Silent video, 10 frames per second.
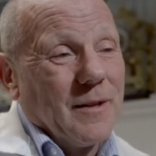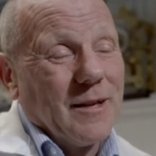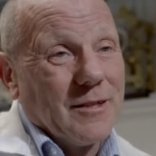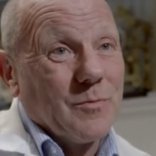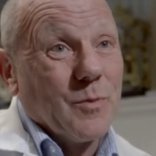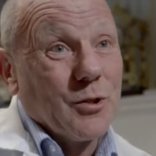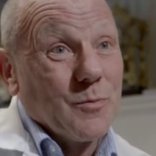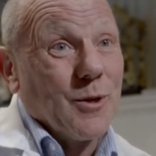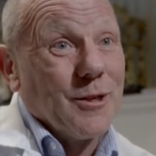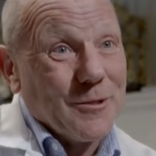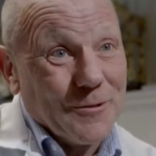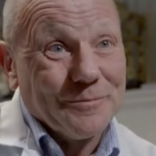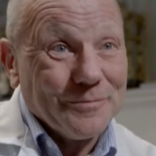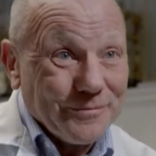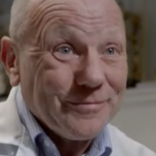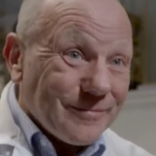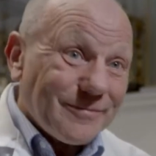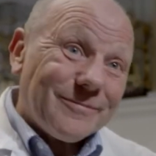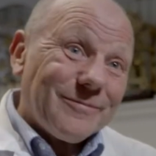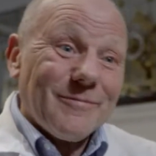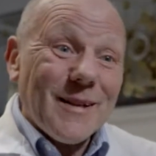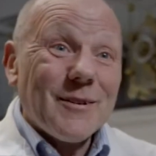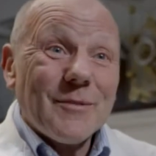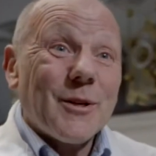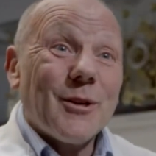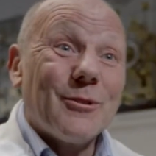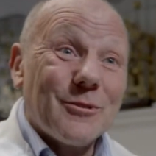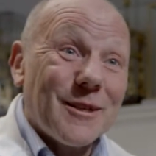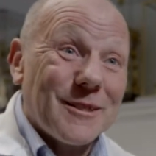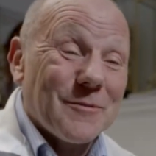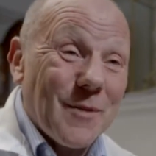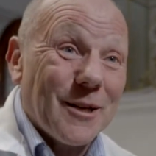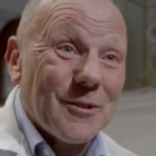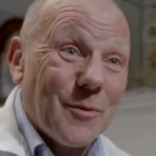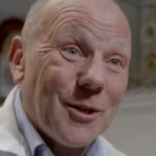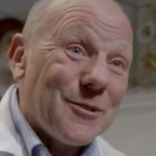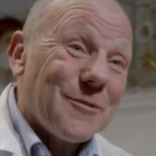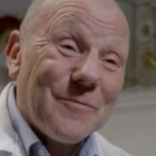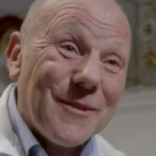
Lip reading: has its plus points, but it also has its minus points.